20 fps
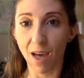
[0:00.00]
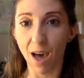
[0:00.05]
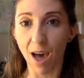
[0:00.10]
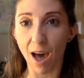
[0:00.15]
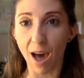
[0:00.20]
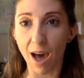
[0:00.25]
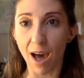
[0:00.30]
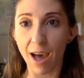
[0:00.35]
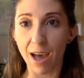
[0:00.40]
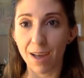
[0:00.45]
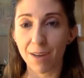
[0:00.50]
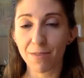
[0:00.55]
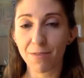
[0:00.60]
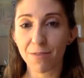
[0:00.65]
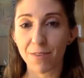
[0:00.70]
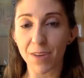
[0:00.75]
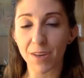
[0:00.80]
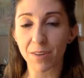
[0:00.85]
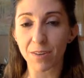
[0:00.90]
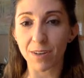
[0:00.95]
I
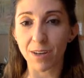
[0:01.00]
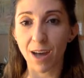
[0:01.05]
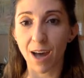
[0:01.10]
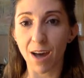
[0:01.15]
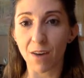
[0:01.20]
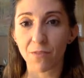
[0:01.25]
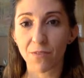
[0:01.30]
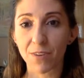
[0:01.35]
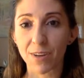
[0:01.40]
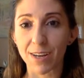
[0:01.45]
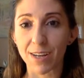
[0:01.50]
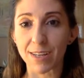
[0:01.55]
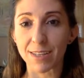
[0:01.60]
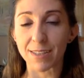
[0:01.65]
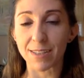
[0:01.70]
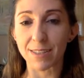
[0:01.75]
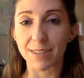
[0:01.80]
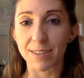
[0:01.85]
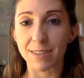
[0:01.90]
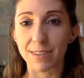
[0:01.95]
feel
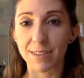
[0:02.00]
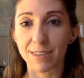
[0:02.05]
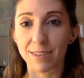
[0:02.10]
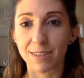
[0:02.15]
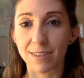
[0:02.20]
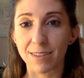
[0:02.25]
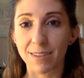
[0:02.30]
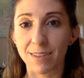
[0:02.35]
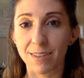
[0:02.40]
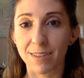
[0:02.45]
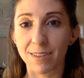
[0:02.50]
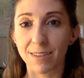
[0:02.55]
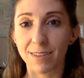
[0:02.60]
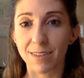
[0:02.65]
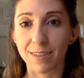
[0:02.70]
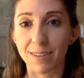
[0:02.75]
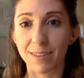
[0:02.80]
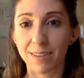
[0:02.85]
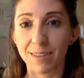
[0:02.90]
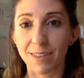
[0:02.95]
confident.
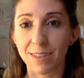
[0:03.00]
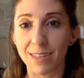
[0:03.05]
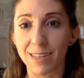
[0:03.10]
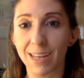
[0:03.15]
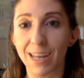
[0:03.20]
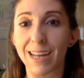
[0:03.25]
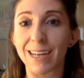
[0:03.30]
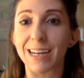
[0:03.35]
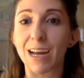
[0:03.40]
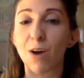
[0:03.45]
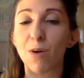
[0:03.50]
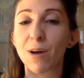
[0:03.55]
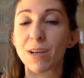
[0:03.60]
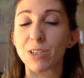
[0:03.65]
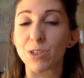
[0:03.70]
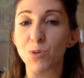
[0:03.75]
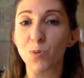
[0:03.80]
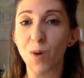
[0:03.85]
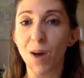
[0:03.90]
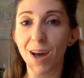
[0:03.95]
And now
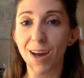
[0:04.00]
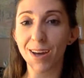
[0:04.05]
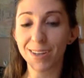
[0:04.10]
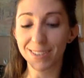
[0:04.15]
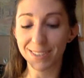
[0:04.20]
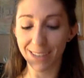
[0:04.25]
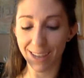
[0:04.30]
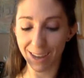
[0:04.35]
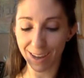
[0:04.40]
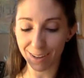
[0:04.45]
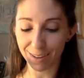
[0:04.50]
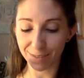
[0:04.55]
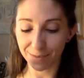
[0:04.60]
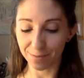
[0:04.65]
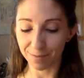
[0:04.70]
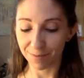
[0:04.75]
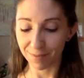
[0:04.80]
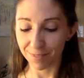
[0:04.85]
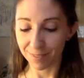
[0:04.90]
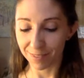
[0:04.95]
as you exhale,
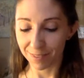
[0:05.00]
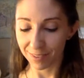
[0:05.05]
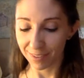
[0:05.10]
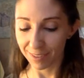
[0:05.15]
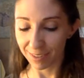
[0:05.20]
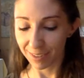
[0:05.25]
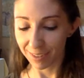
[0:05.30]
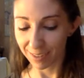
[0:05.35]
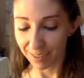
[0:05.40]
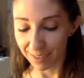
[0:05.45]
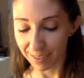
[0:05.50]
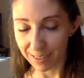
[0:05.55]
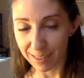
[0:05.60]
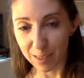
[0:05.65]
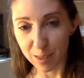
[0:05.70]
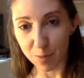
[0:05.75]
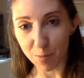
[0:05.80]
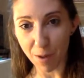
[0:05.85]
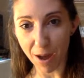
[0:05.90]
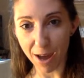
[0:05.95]

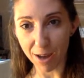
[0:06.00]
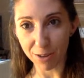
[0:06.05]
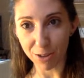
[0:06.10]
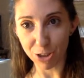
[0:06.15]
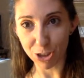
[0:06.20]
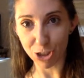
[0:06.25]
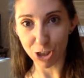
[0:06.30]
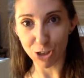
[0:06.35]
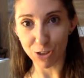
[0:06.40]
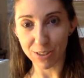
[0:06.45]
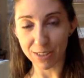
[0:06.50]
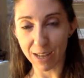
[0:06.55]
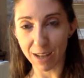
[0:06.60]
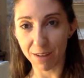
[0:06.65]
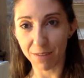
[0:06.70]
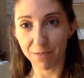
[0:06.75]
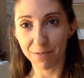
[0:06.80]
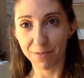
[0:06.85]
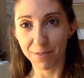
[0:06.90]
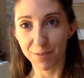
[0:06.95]
smile to yourself.